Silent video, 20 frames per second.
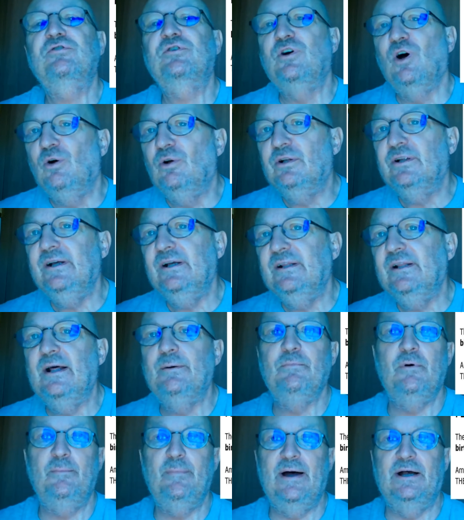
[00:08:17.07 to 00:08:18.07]
scolding
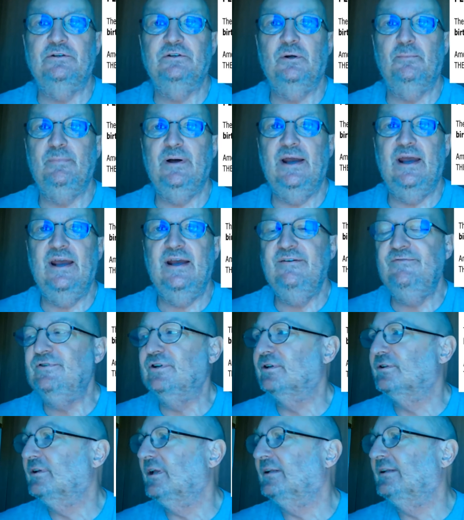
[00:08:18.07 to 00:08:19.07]
them about the
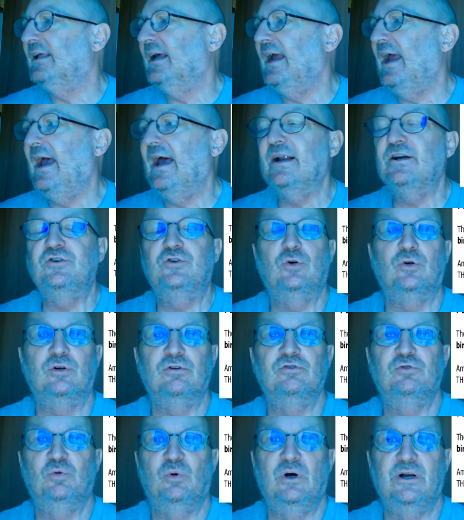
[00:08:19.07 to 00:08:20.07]
behavior that they had
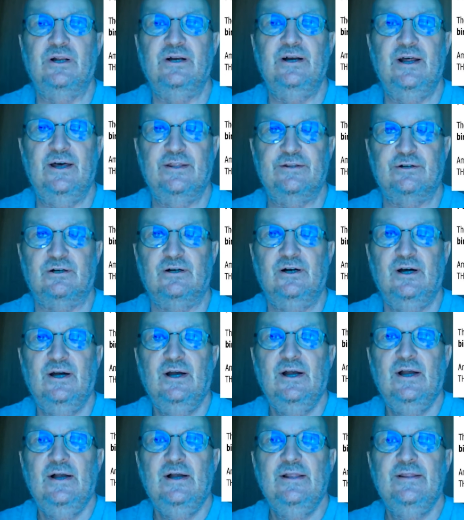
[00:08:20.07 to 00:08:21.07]
towards one another.
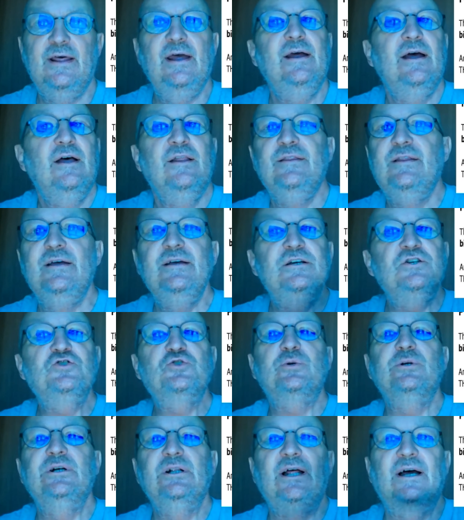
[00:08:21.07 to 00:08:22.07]
The
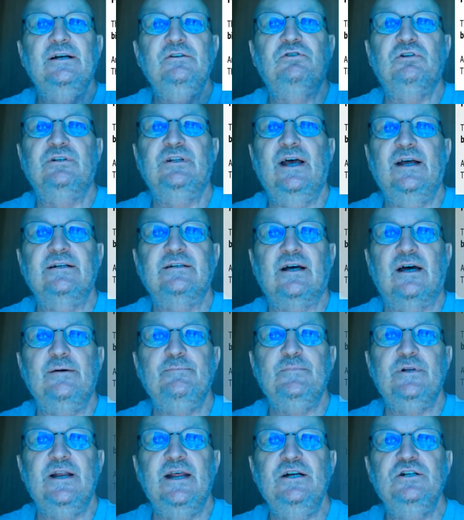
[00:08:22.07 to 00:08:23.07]
Israelites at that
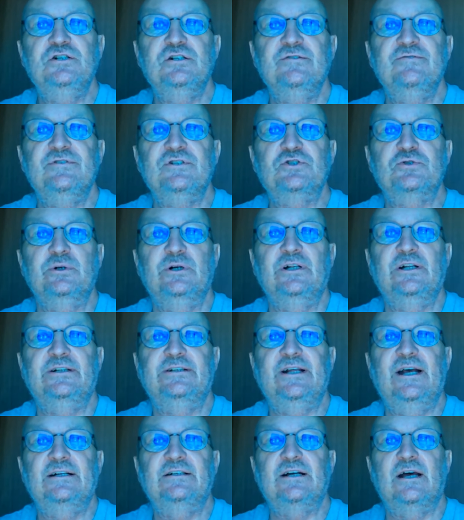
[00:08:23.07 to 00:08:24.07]
time, the nation of Israel
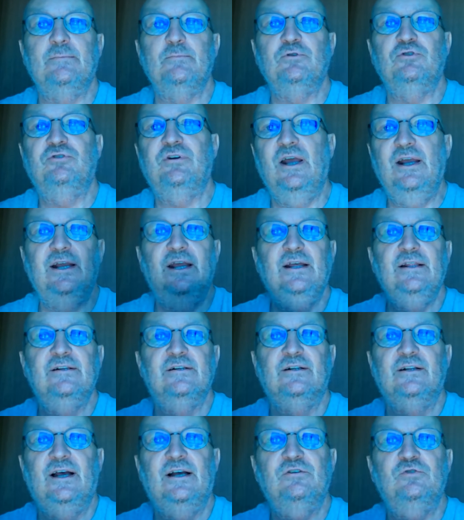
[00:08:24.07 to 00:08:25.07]
at that time, was taking
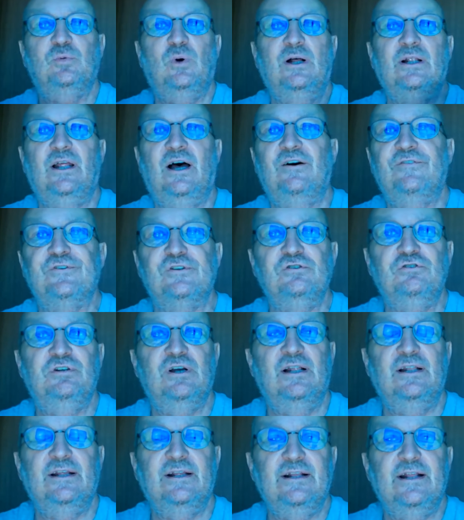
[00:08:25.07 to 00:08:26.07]
the less well off and
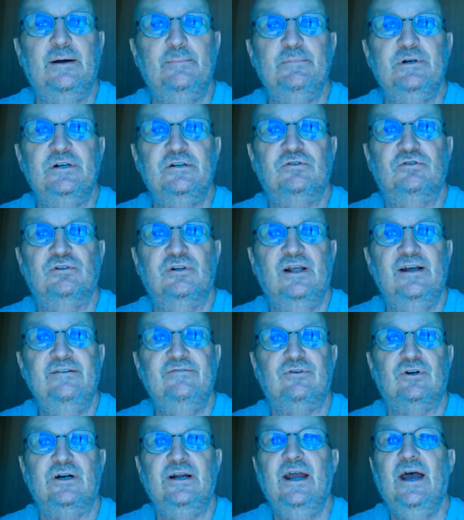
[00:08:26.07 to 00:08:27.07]
selling them into
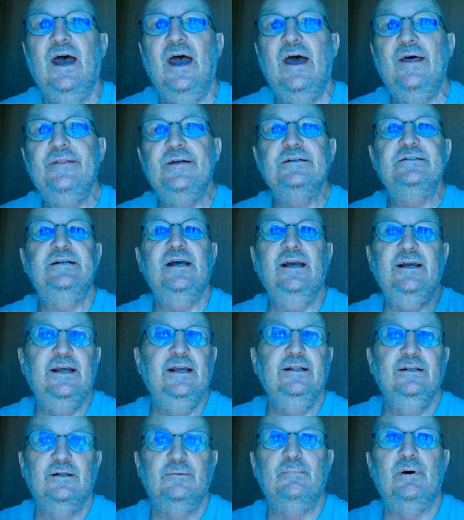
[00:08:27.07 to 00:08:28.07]
slavery, and then
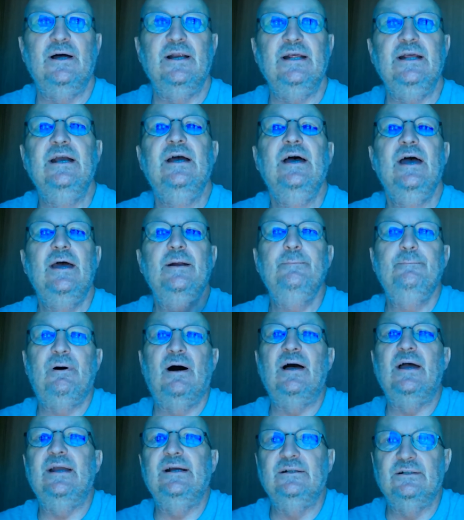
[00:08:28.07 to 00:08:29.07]
taking the money and
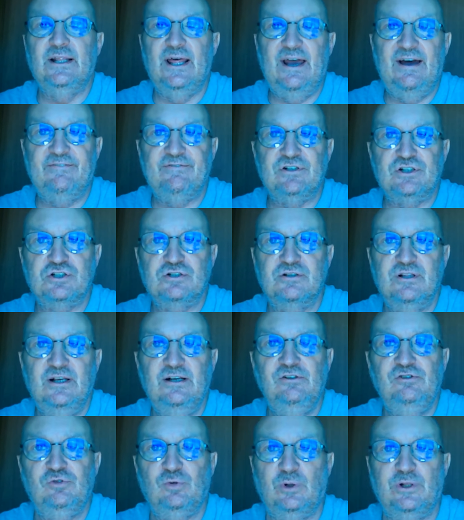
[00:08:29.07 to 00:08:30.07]
buying lavish
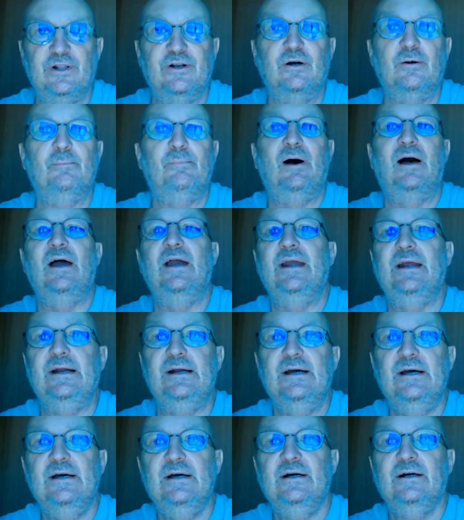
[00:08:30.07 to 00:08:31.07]
things with it, or
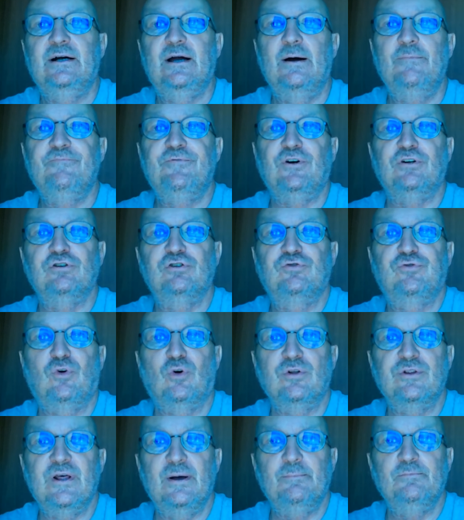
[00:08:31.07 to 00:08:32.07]
buying comforts
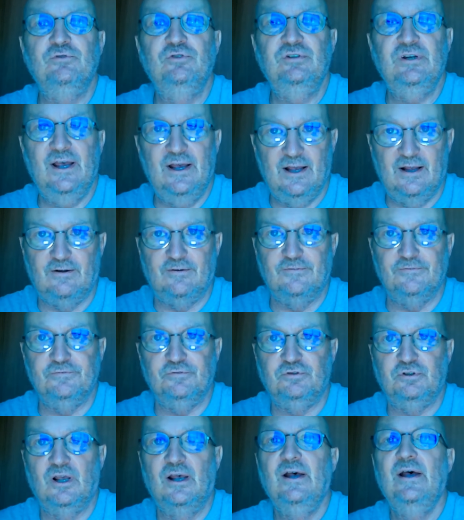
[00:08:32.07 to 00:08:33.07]
for
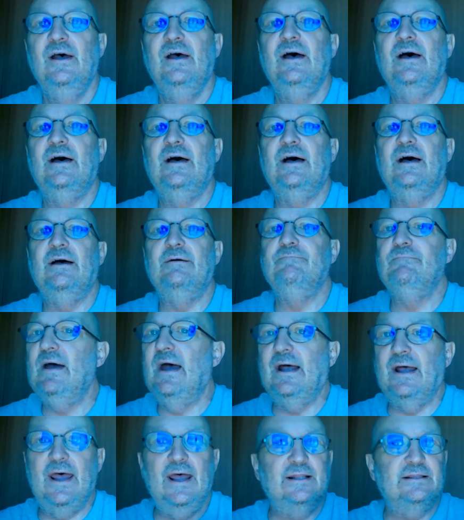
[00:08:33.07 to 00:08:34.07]
themselves
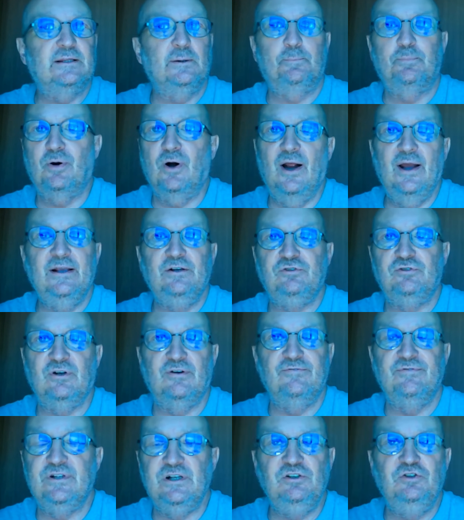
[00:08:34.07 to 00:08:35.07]
at the price
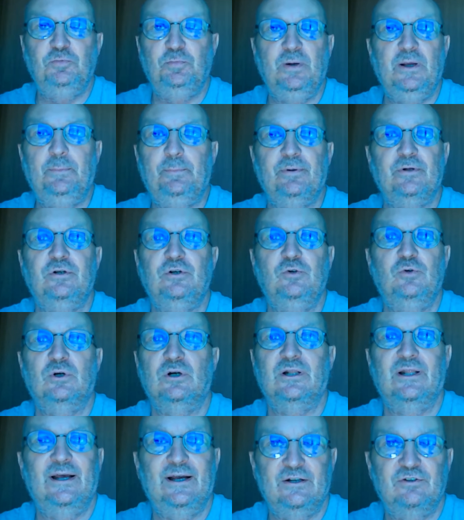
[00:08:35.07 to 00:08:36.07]
of these people who
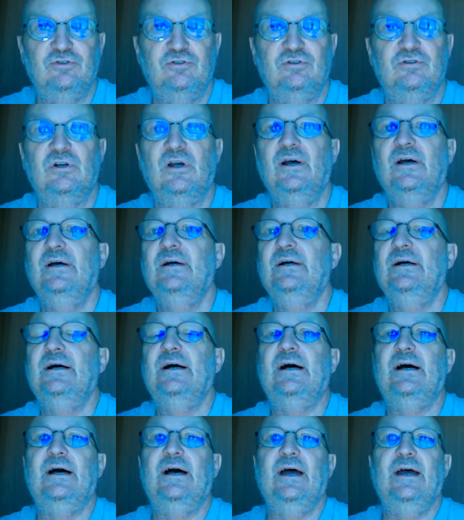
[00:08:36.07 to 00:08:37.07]
were less
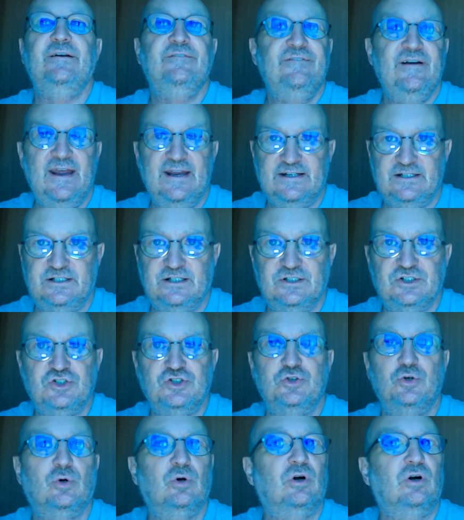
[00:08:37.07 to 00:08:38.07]

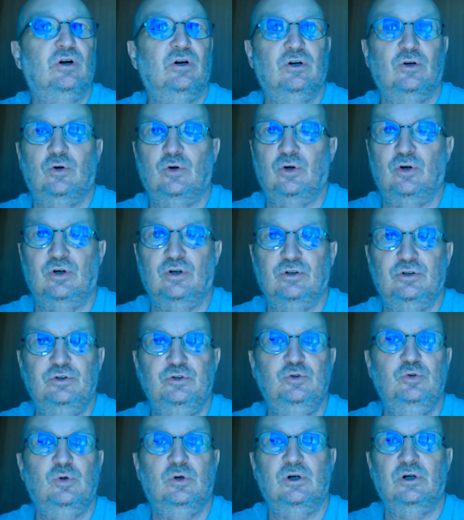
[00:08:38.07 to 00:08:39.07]
advantaged or
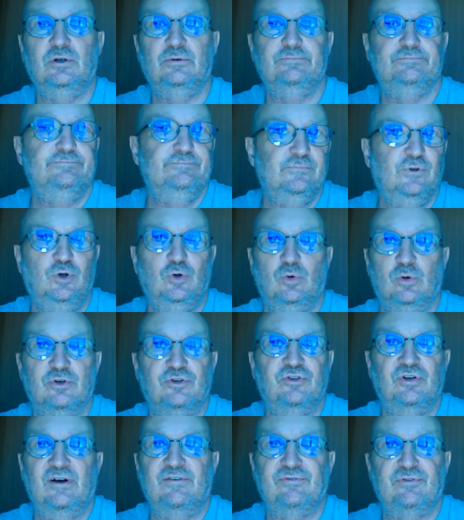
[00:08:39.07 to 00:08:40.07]
who
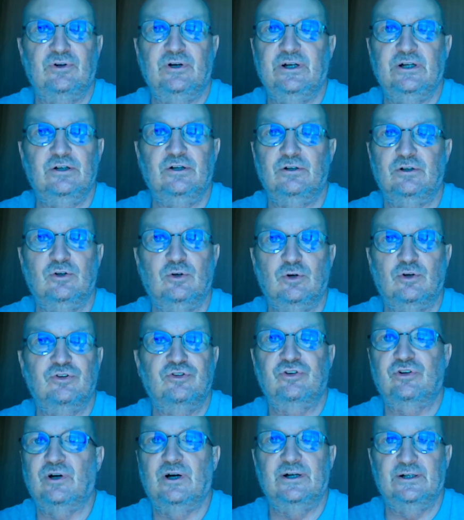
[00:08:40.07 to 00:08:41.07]
were suffering or
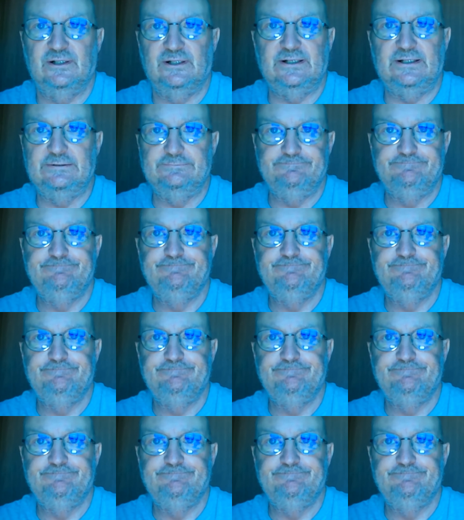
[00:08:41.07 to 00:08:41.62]
struggling.